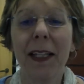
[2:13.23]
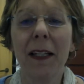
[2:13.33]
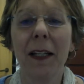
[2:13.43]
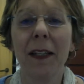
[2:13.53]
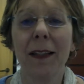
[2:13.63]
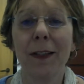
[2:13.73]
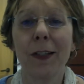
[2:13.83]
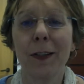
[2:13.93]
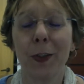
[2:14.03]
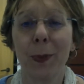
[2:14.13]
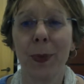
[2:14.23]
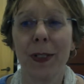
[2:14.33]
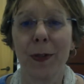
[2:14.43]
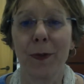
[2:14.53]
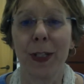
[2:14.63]
I think this is a little bit
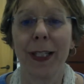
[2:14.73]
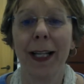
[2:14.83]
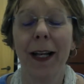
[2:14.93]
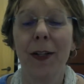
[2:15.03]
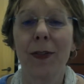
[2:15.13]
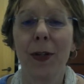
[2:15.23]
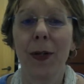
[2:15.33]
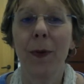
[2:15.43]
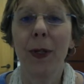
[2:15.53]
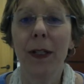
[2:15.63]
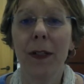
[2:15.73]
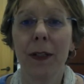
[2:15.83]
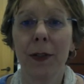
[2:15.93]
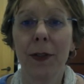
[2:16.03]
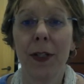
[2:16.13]
different. So I wanted to
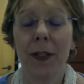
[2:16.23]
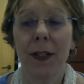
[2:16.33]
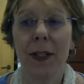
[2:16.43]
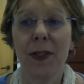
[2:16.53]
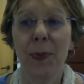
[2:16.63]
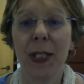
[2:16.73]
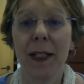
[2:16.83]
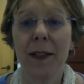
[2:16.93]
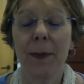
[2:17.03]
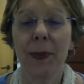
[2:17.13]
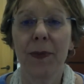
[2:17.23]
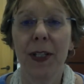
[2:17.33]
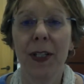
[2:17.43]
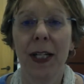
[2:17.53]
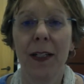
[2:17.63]
alert you to this because I'm
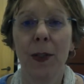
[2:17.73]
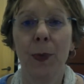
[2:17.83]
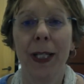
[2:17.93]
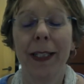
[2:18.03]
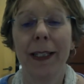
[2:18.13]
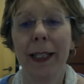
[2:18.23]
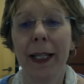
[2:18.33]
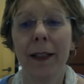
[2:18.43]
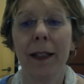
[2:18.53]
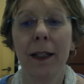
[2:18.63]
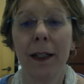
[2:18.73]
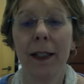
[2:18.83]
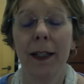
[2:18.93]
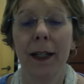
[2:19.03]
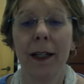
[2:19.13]
afraid that you might get
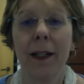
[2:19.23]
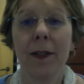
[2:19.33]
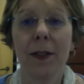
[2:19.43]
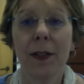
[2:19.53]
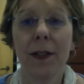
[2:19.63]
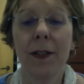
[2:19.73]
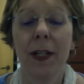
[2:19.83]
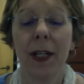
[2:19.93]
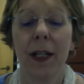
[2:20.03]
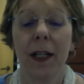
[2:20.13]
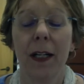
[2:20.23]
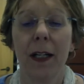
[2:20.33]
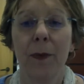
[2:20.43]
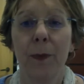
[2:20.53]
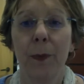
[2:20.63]
online and start
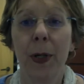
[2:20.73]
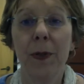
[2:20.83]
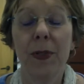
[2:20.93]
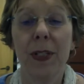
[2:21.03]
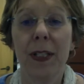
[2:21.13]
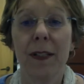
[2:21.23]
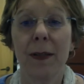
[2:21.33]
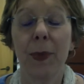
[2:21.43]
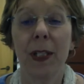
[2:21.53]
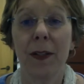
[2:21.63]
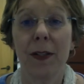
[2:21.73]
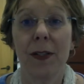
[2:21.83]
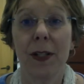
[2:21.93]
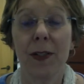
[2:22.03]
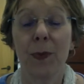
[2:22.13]
posting something on the
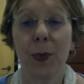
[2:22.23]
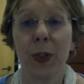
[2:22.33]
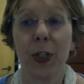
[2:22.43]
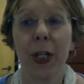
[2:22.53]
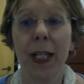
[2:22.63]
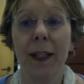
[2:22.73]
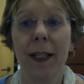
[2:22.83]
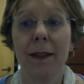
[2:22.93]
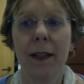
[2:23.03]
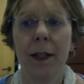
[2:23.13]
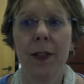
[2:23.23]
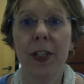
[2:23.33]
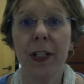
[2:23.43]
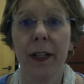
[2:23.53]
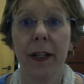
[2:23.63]
discussion board and then say,
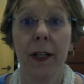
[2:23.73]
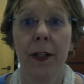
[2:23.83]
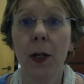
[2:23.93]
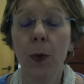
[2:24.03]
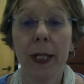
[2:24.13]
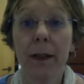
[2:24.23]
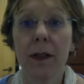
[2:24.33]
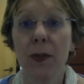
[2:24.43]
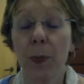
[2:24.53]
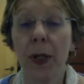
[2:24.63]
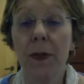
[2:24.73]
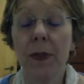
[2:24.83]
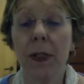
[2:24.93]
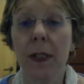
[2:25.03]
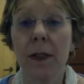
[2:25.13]
gee, no one else has
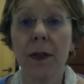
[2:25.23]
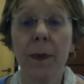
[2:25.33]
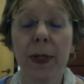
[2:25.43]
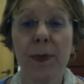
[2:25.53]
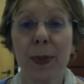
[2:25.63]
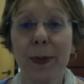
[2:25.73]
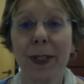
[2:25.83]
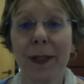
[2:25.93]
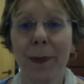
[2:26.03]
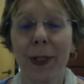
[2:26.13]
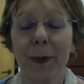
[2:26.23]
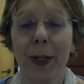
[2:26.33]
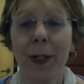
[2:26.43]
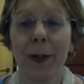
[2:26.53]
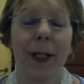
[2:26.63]
posted, so I must be doing something wrong.